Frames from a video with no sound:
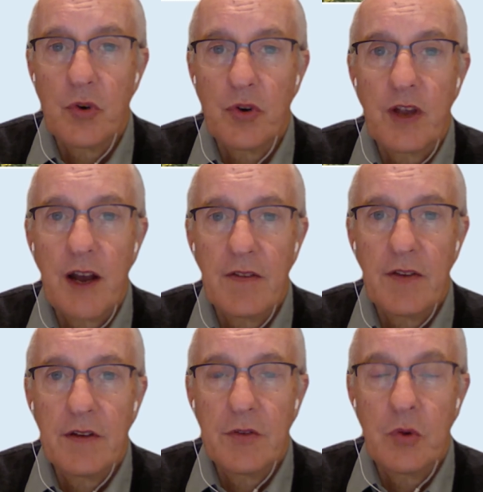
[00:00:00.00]

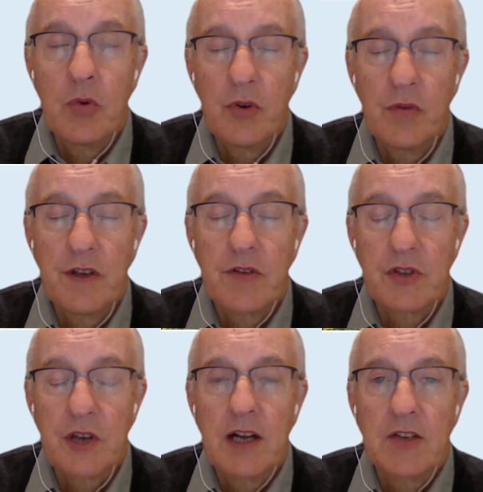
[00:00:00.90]
new vehicle
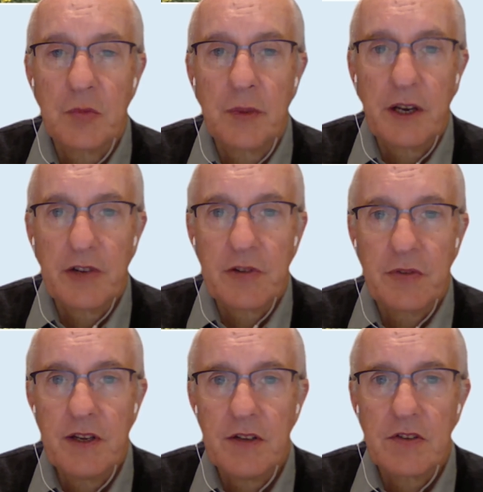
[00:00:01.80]
sales will be electric
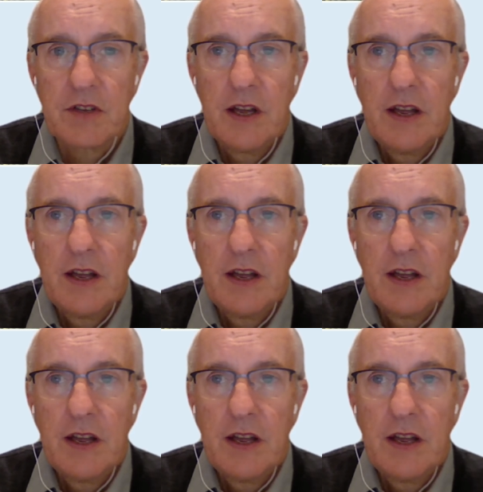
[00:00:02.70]
vehicles.